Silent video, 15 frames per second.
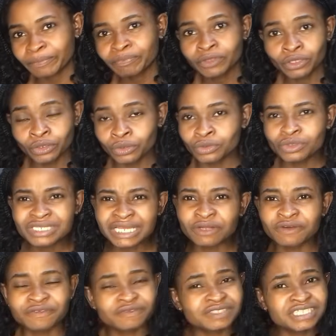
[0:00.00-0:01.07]
Those kind
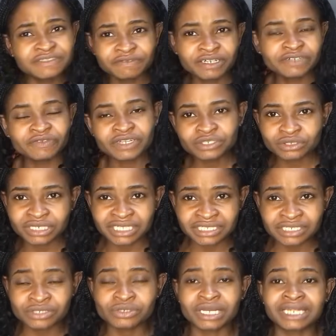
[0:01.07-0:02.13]
of different
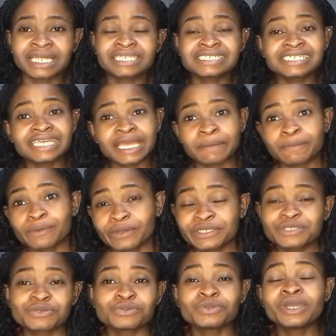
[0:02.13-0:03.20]
strategies you can actually employ
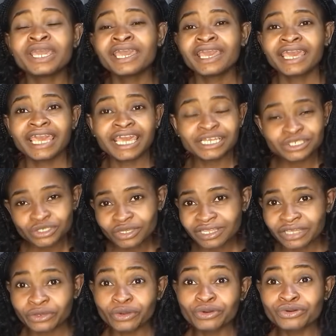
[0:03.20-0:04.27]
to ensure that
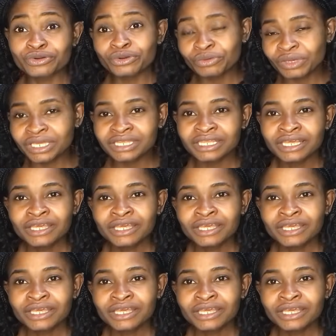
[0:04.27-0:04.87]
you're growing,